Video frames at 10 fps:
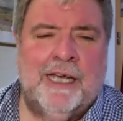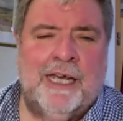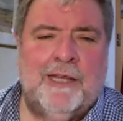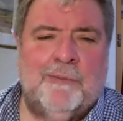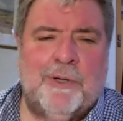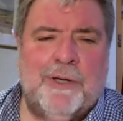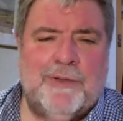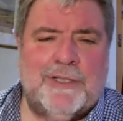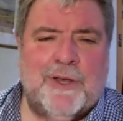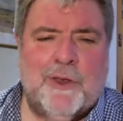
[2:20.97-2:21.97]
In the
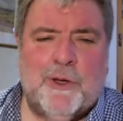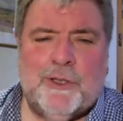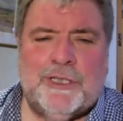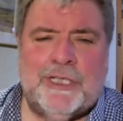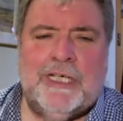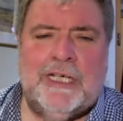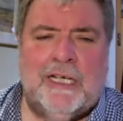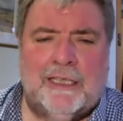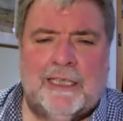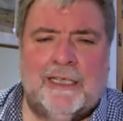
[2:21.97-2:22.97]
previous
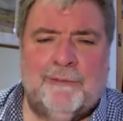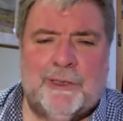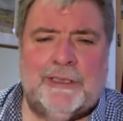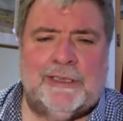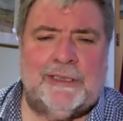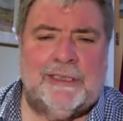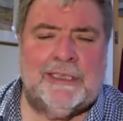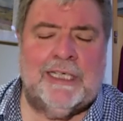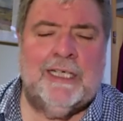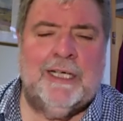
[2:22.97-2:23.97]
13 little verses,
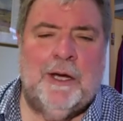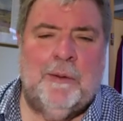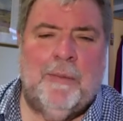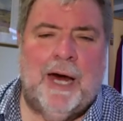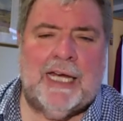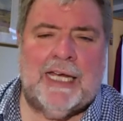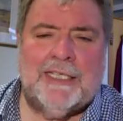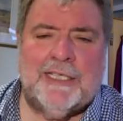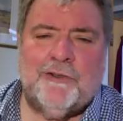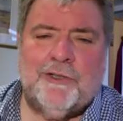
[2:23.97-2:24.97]
Mark
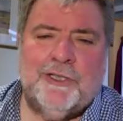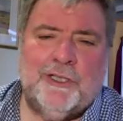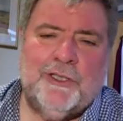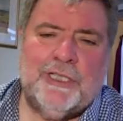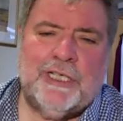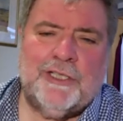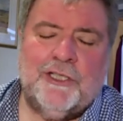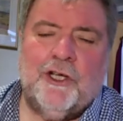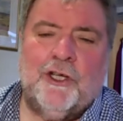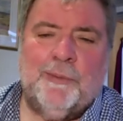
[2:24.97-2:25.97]
has introduced us to
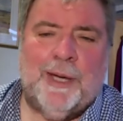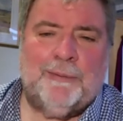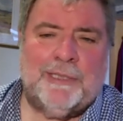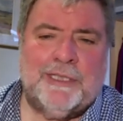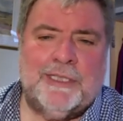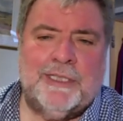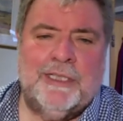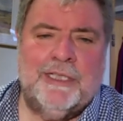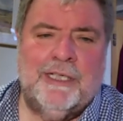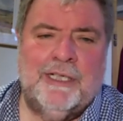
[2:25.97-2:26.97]
John the Baptist,
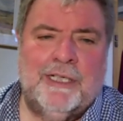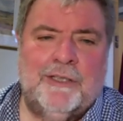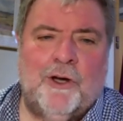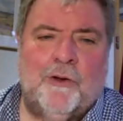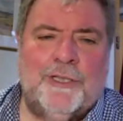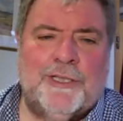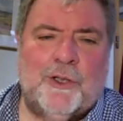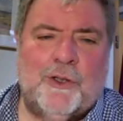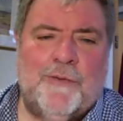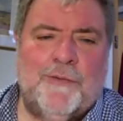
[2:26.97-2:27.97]
told the
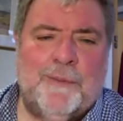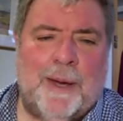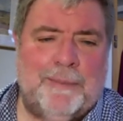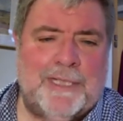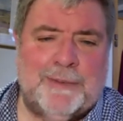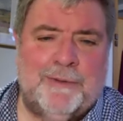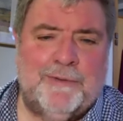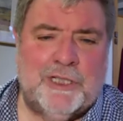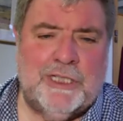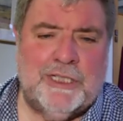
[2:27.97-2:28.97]
story of the baptism of
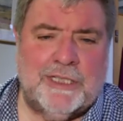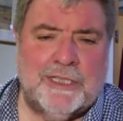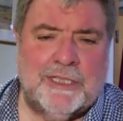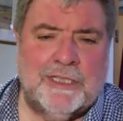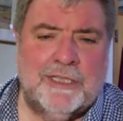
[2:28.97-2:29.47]
Jesus.